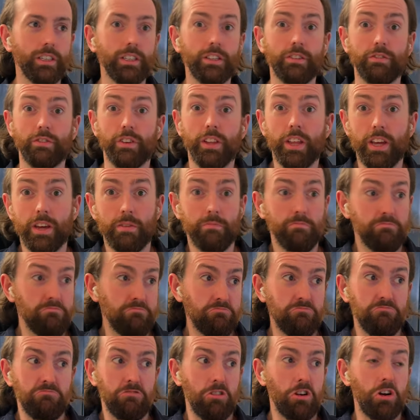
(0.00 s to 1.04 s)
for them
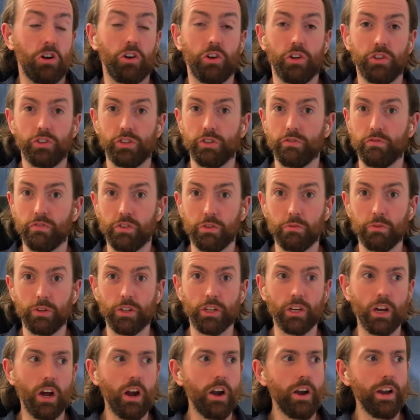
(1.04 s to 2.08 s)
are not something they want to
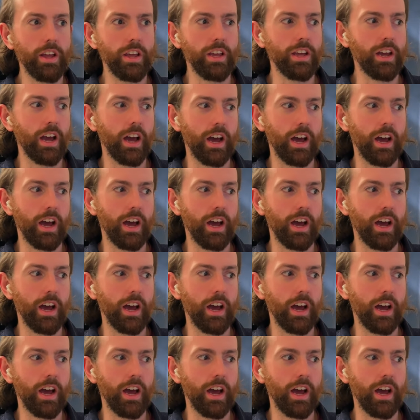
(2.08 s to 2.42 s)
carry.